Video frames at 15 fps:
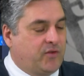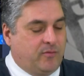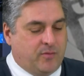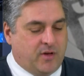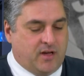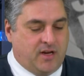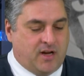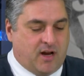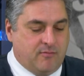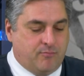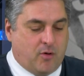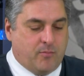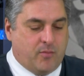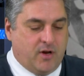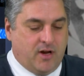Yeah. But, you know,
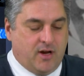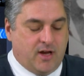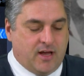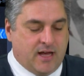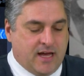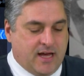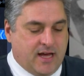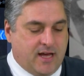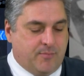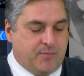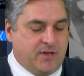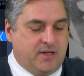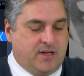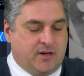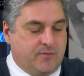prob uh, Th but,
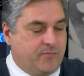that's you know.